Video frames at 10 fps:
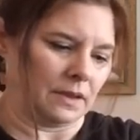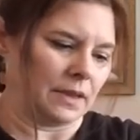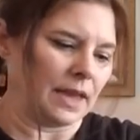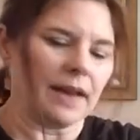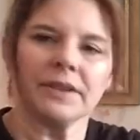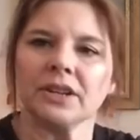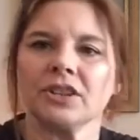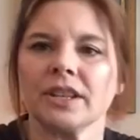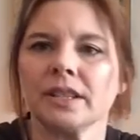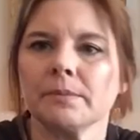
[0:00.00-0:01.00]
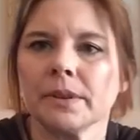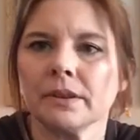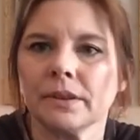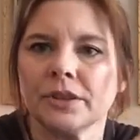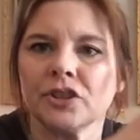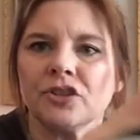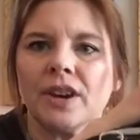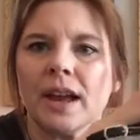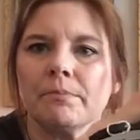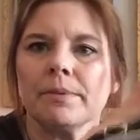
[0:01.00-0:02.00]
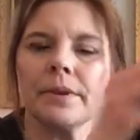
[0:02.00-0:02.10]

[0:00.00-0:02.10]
they have an adjustable strap.